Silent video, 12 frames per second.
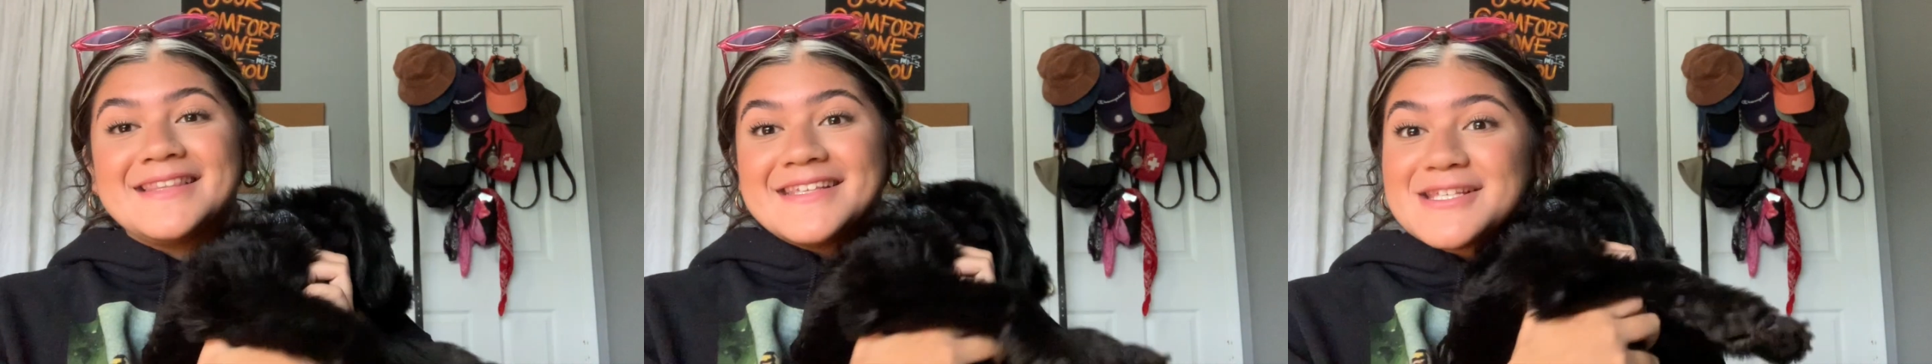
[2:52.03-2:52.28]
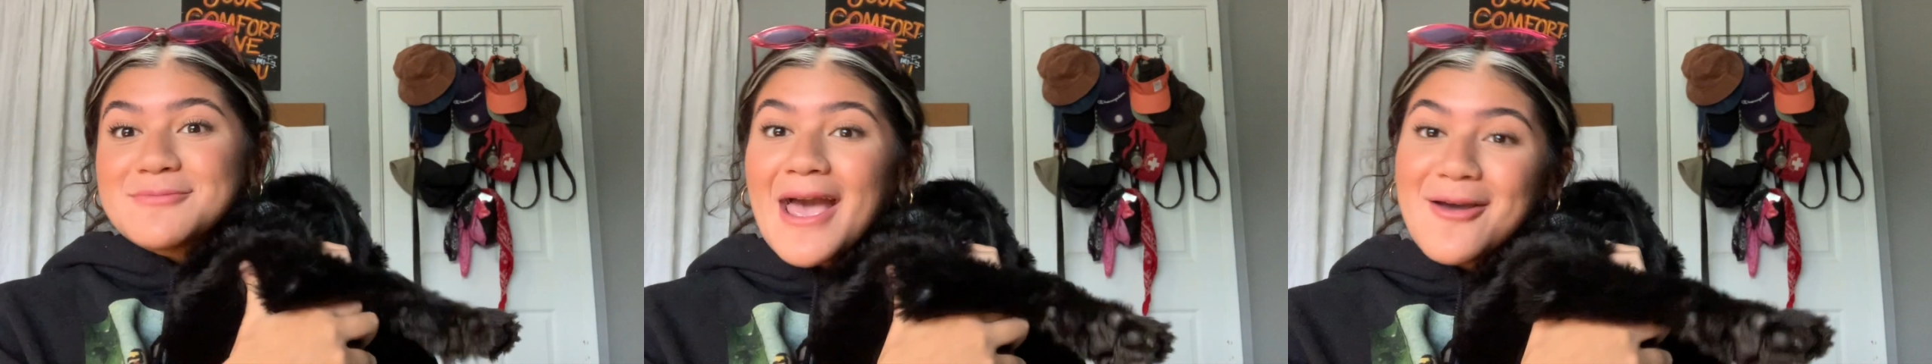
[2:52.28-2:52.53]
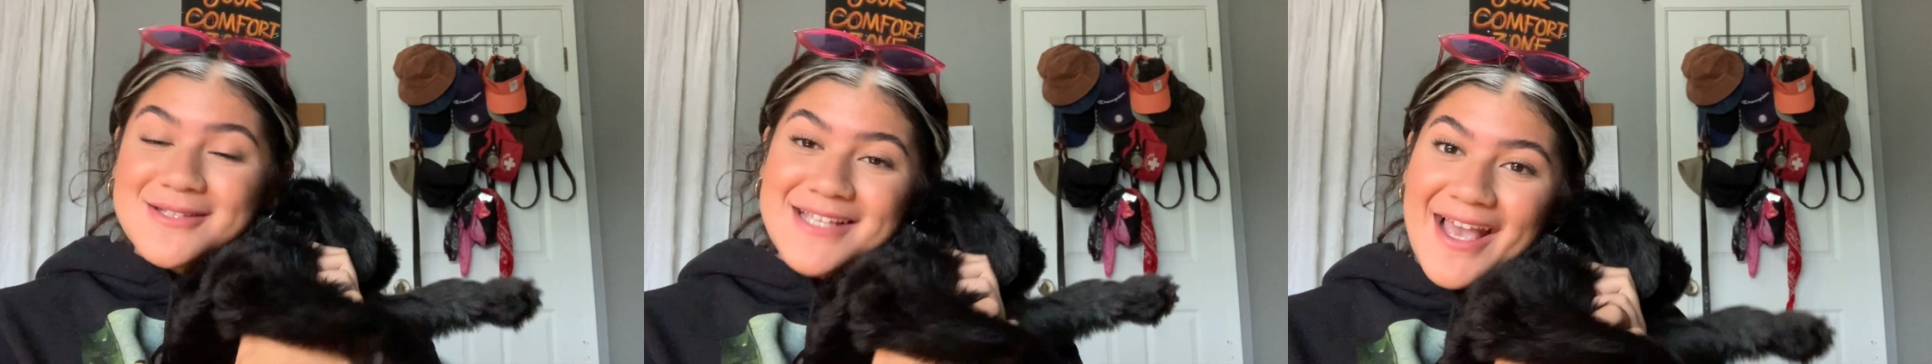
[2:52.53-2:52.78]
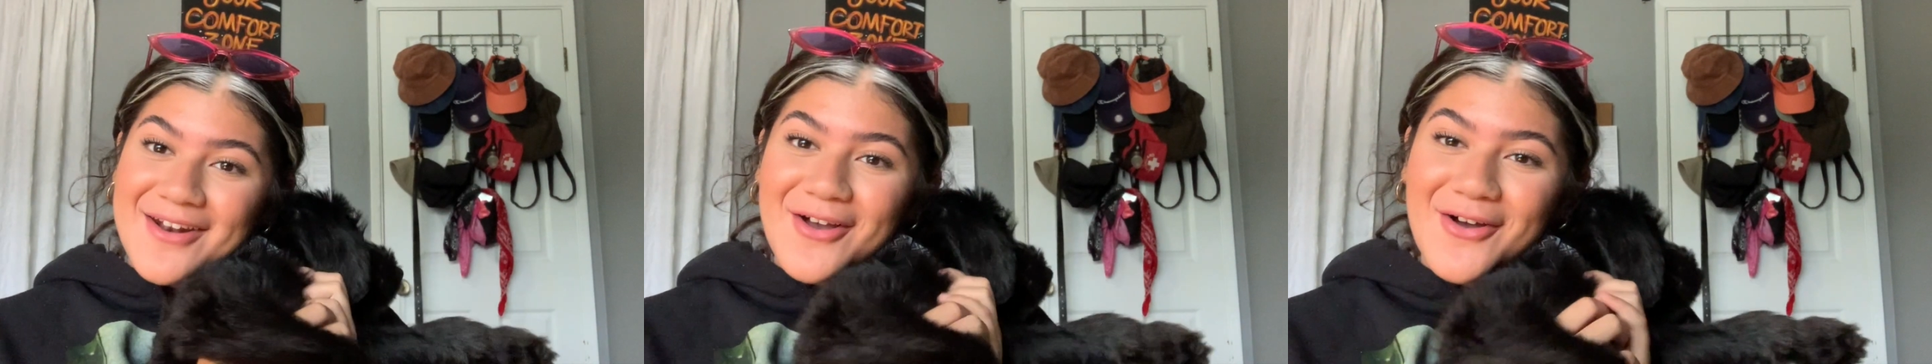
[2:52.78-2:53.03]
This is why I went to
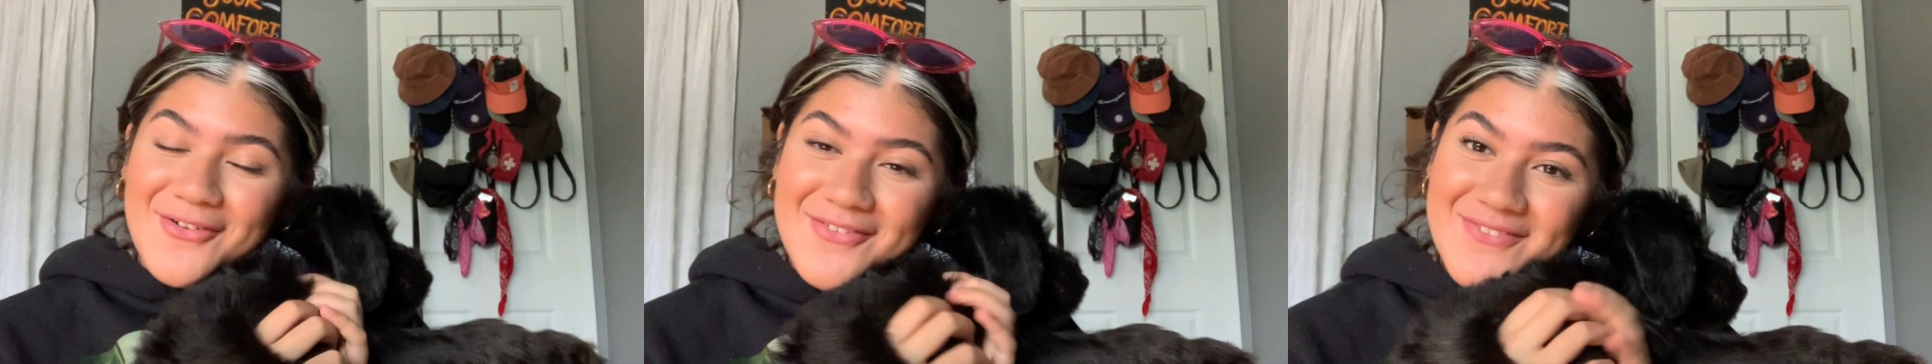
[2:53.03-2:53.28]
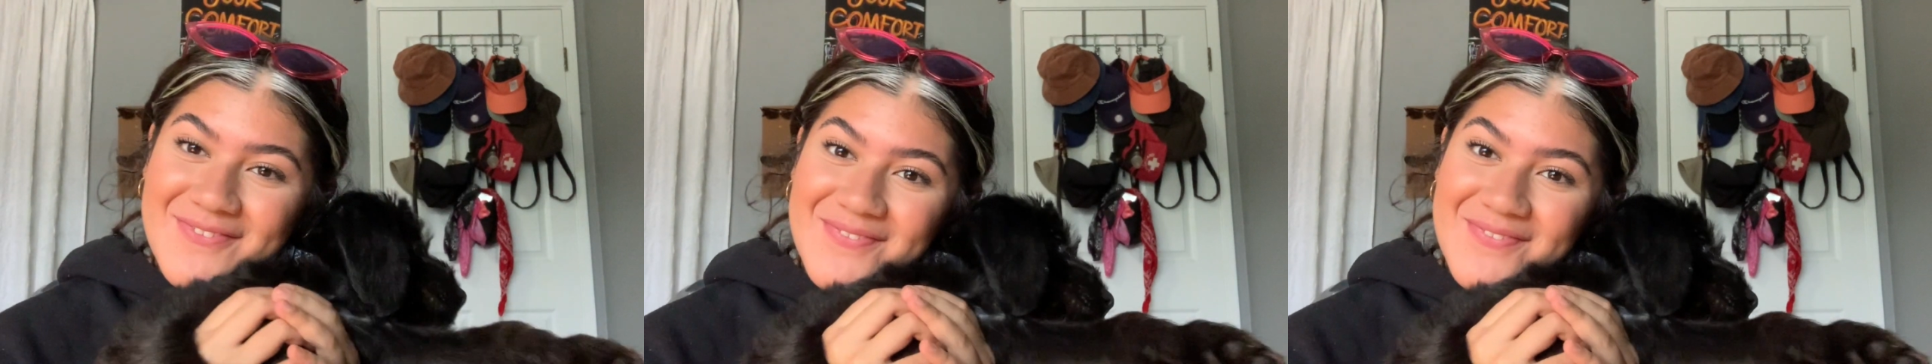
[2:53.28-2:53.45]
Idaho.